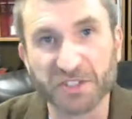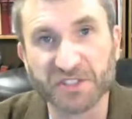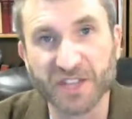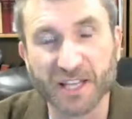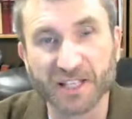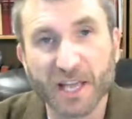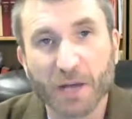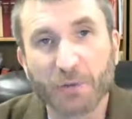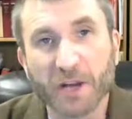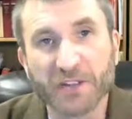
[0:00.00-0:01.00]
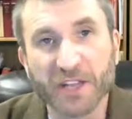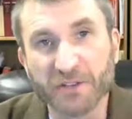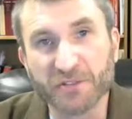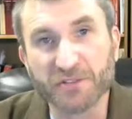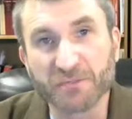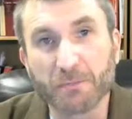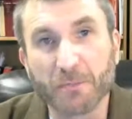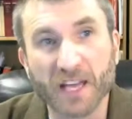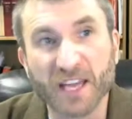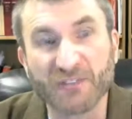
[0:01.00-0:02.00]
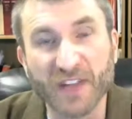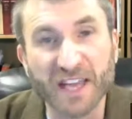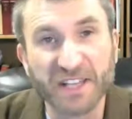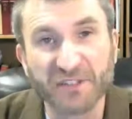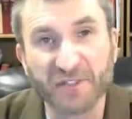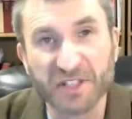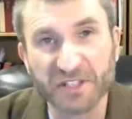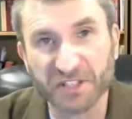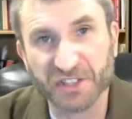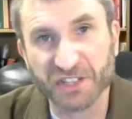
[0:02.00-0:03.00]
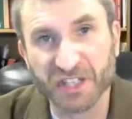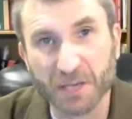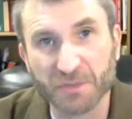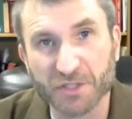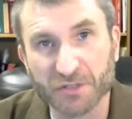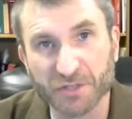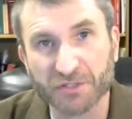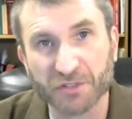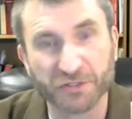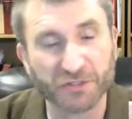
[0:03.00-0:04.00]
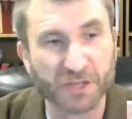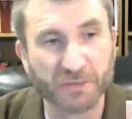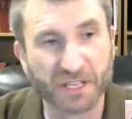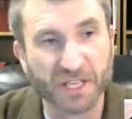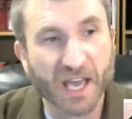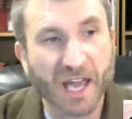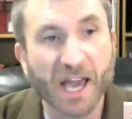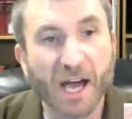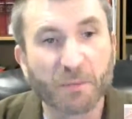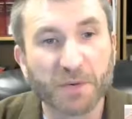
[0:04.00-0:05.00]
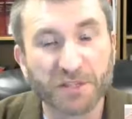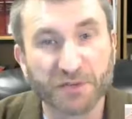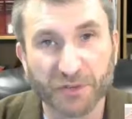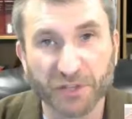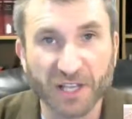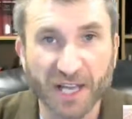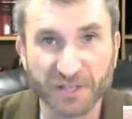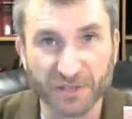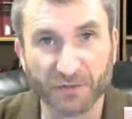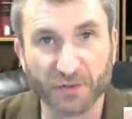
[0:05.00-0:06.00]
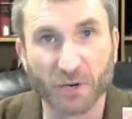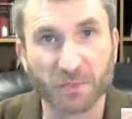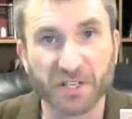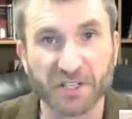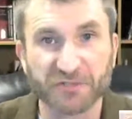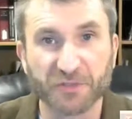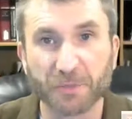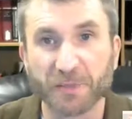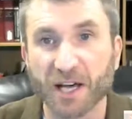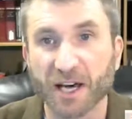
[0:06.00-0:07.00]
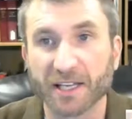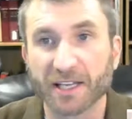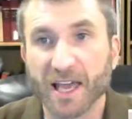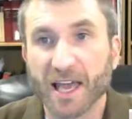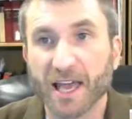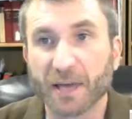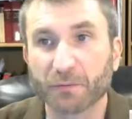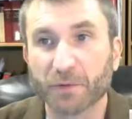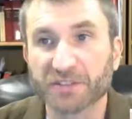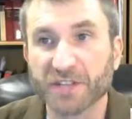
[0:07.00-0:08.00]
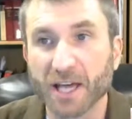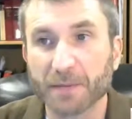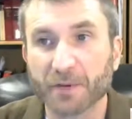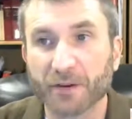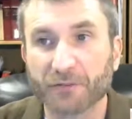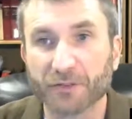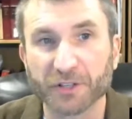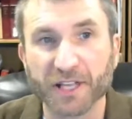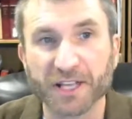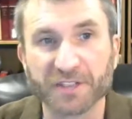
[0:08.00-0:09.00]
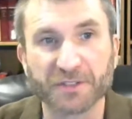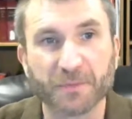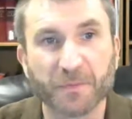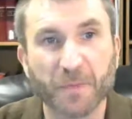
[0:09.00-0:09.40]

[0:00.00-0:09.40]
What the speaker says: State, where they use advanced physics and chemistry to determine how much fertilizer a farmer needs to apply and what type of fertilizer.